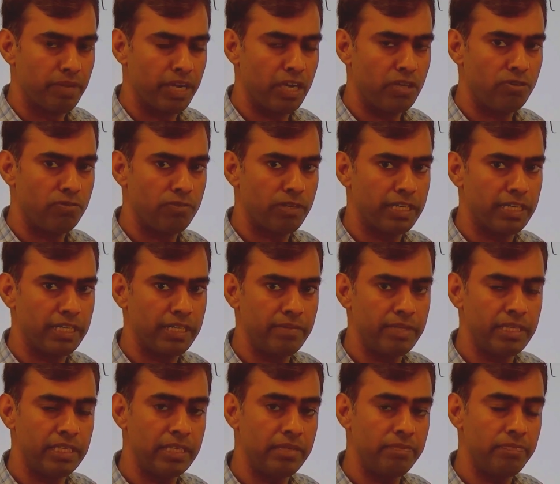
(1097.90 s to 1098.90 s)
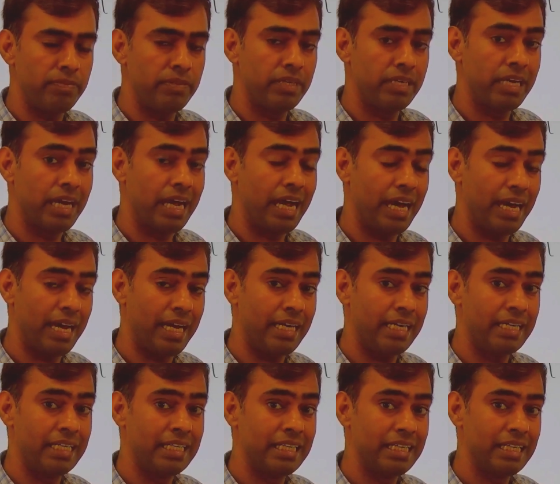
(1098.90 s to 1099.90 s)
a derivative at
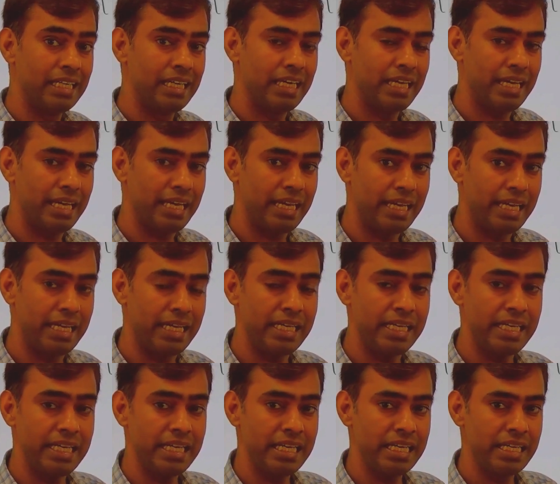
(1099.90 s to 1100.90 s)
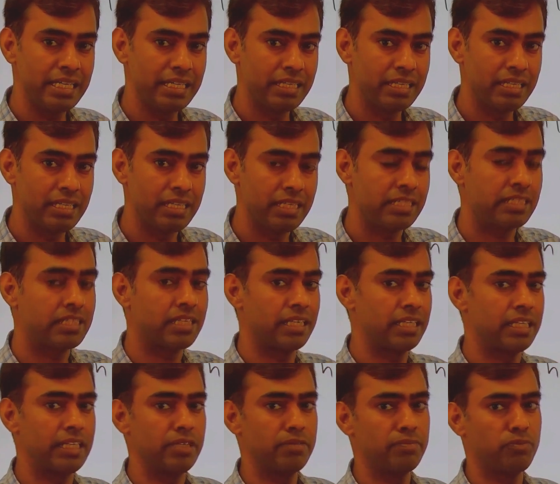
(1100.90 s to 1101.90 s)
any
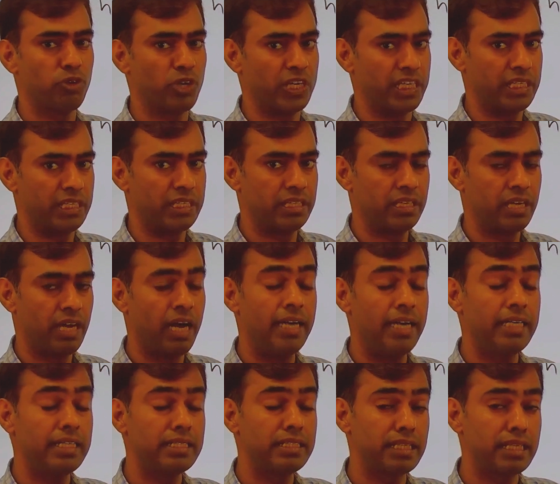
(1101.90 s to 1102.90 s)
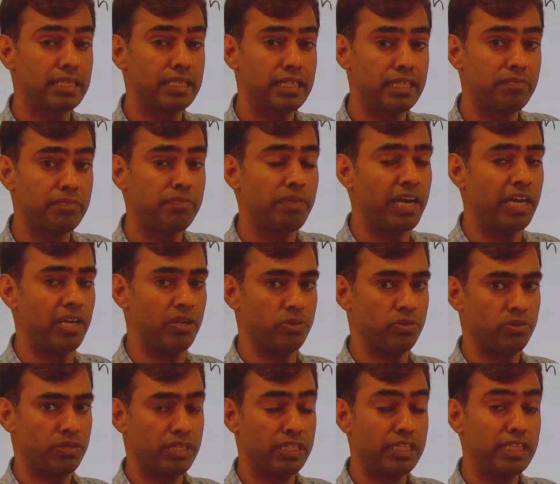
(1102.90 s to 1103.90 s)
starting point, at starting value,
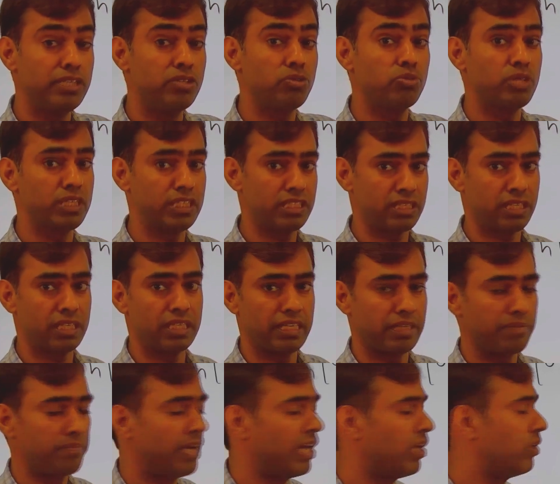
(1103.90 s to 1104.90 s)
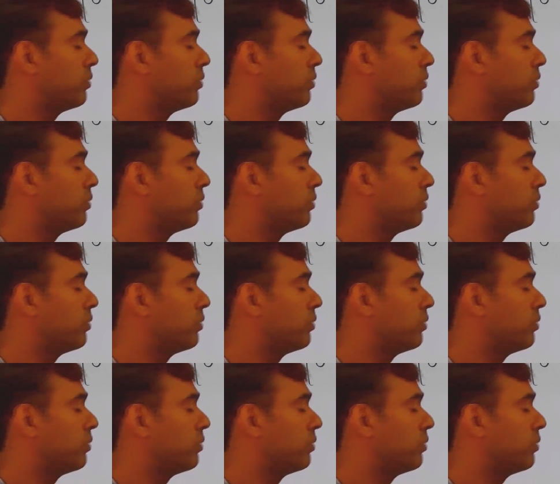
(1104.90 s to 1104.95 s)
near to the starting value,